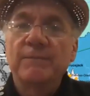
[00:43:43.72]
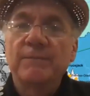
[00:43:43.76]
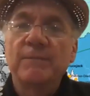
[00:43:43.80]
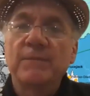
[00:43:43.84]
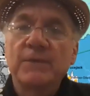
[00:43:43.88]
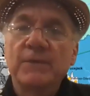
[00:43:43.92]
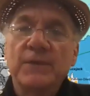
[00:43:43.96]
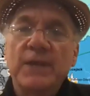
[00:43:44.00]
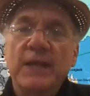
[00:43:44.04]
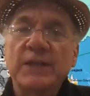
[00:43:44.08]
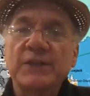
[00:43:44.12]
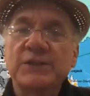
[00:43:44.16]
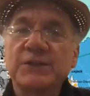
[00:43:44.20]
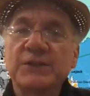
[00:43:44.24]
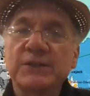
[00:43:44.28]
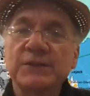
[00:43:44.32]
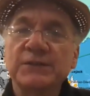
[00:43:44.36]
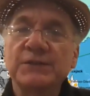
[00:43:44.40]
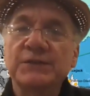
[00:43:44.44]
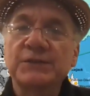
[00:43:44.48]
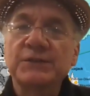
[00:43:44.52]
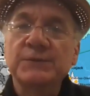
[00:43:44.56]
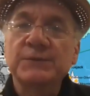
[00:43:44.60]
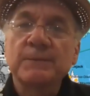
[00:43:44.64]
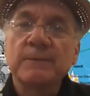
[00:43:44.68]

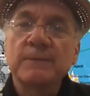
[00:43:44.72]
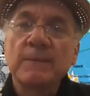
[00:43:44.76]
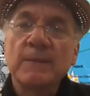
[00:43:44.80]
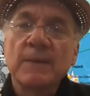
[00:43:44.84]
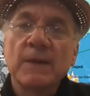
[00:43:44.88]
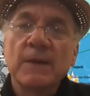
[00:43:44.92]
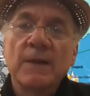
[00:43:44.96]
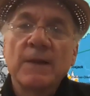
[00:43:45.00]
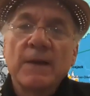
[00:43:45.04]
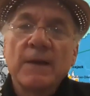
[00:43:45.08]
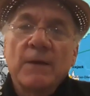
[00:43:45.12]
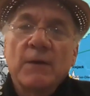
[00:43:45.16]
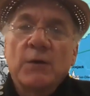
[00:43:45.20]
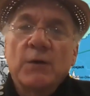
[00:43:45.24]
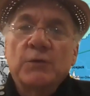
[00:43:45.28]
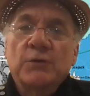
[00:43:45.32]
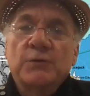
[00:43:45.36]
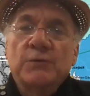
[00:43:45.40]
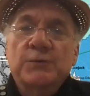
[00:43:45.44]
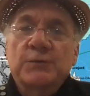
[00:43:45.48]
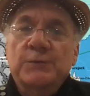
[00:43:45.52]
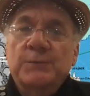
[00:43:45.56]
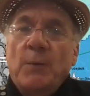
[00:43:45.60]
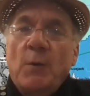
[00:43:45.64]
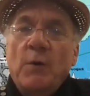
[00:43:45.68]
nations who
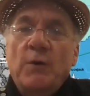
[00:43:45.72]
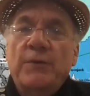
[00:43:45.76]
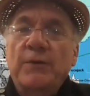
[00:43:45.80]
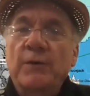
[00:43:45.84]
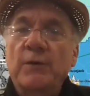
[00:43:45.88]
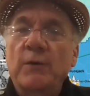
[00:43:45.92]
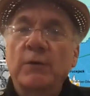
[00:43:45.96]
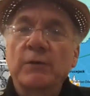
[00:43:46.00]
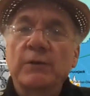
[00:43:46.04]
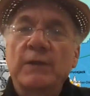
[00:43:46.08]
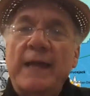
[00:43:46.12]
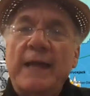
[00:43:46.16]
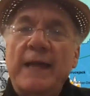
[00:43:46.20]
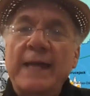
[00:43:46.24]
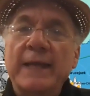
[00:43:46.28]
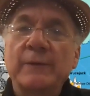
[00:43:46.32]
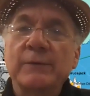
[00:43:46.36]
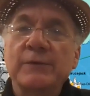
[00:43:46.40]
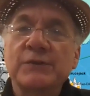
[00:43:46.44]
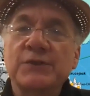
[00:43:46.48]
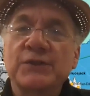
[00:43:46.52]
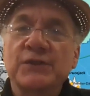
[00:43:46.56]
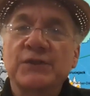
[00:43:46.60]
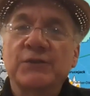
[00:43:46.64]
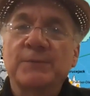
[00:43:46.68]
spoke their own
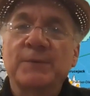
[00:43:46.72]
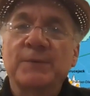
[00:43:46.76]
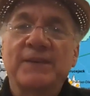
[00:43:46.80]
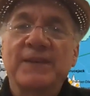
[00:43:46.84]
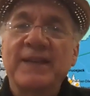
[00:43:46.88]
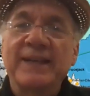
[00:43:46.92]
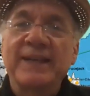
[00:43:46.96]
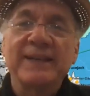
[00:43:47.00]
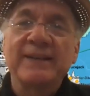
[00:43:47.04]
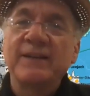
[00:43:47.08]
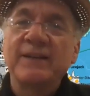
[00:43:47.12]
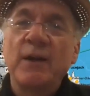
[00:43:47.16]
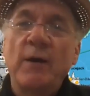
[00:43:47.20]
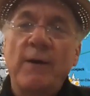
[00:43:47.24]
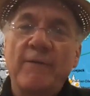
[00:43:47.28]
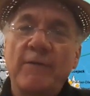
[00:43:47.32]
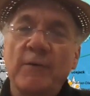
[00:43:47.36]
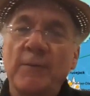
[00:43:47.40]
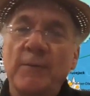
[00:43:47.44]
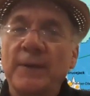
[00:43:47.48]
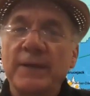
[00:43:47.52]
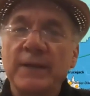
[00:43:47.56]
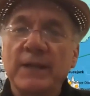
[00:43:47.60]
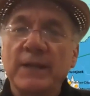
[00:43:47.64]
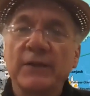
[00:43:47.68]
languages, but they didn't know
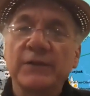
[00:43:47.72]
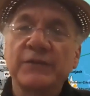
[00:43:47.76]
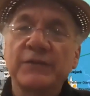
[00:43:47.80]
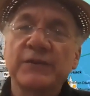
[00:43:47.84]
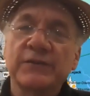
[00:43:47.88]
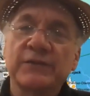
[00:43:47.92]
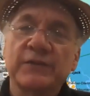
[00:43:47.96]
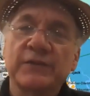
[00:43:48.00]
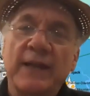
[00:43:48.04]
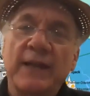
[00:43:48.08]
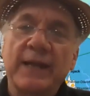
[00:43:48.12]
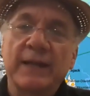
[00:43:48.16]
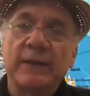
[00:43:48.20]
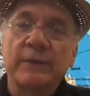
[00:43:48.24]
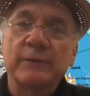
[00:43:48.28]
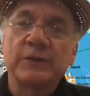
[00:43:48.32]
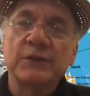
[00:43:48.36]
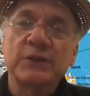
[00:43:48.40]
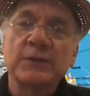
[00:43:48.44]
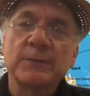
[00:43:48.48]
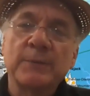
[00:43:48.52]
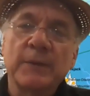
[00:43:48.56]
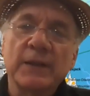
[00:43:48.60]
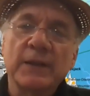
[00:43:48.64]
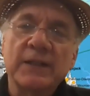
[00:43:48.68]
everybody else's
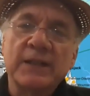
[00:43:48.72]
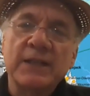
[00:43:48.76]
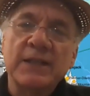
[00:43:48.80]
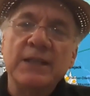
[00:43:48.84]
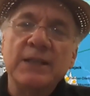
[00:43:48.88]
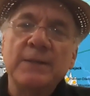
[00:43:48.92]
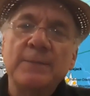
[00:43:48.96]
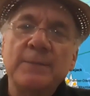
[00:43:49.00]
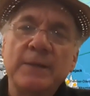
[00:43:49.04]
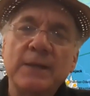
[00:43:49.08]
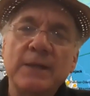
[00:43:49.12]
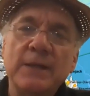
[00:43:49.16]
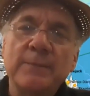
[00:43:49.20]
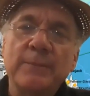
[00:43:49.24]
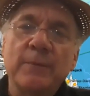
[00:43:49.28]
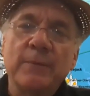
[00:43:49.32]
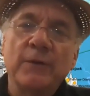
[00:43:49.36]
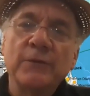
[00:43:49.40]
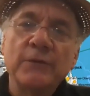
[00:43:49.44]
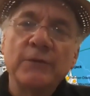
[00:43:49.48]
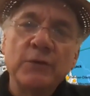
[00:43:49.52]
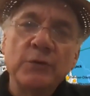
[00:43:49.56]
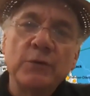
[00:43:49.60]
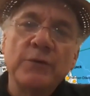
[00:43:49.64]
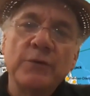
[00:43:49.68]
language. But key
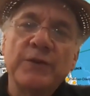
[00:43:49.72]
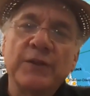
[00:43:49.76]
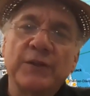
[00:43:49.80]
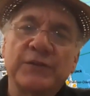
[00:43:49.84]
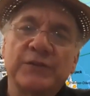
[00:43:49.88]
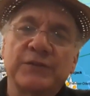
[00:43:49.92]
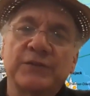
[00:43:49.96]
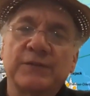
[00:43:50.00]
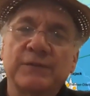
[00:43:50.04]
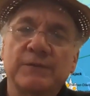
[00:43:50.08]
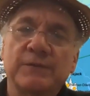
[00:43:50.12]
people knew this